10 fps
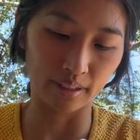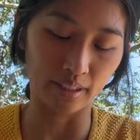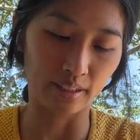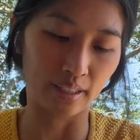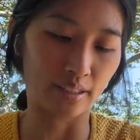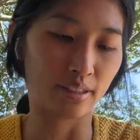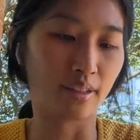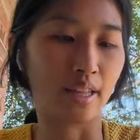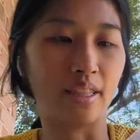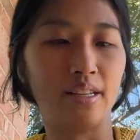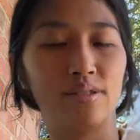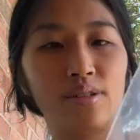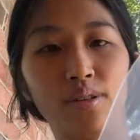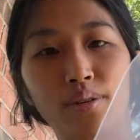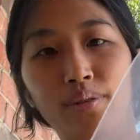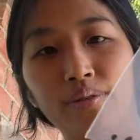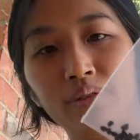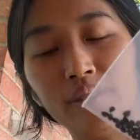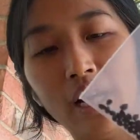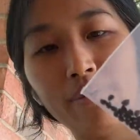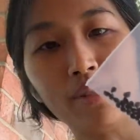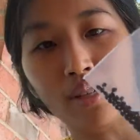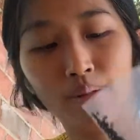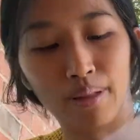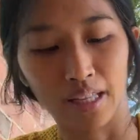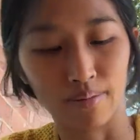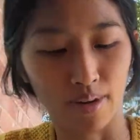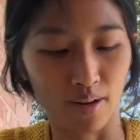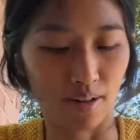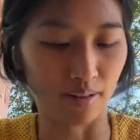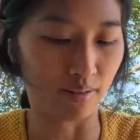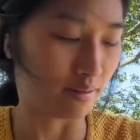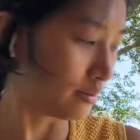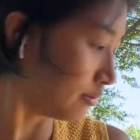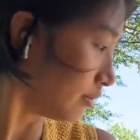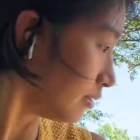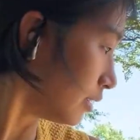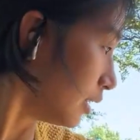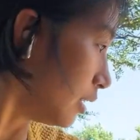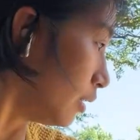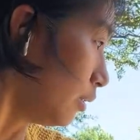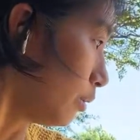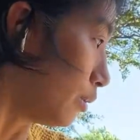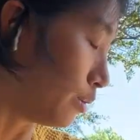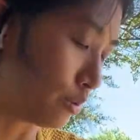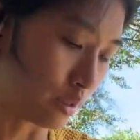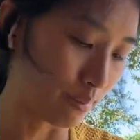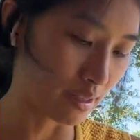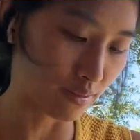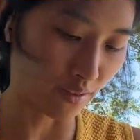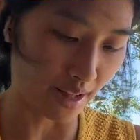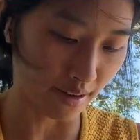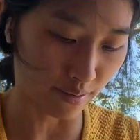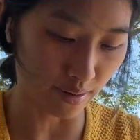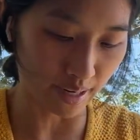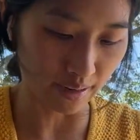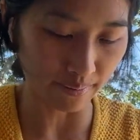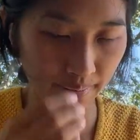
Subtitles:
See, I still got these too. I'm just going to plant them all. Ooh, something's flying away.